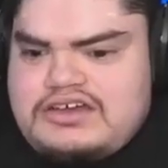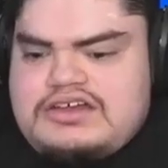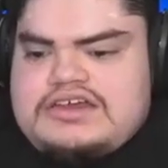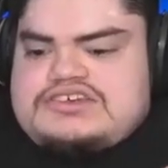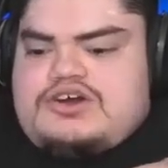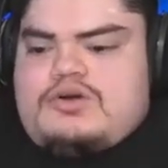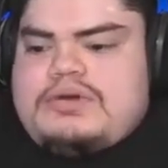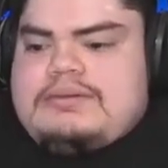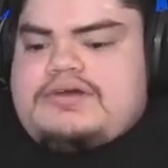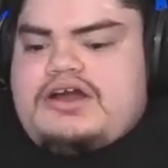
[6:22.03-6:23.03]
Let's go,
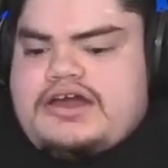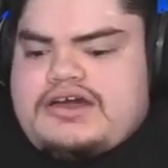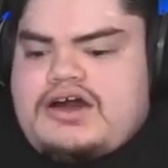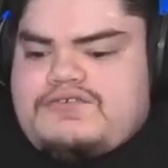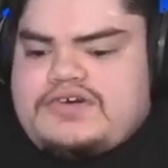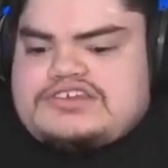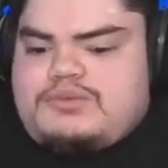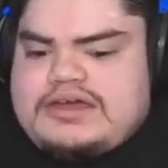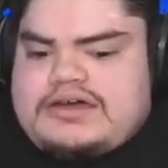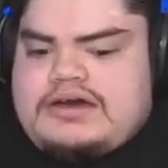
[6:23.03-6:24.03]
baby. All right, offense.
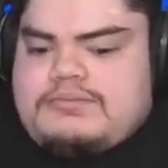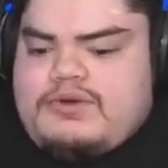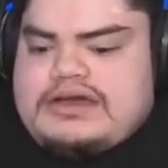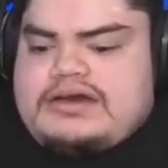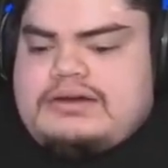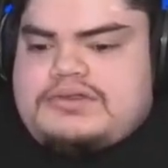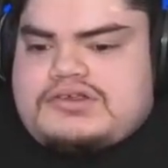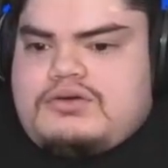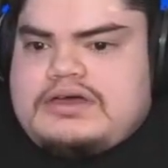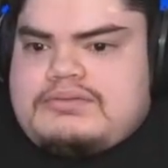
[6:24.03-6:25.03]
Wake up. Wake up. Let's
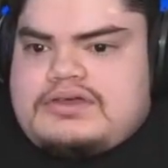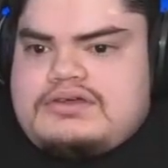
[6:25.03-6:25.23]
go, baby.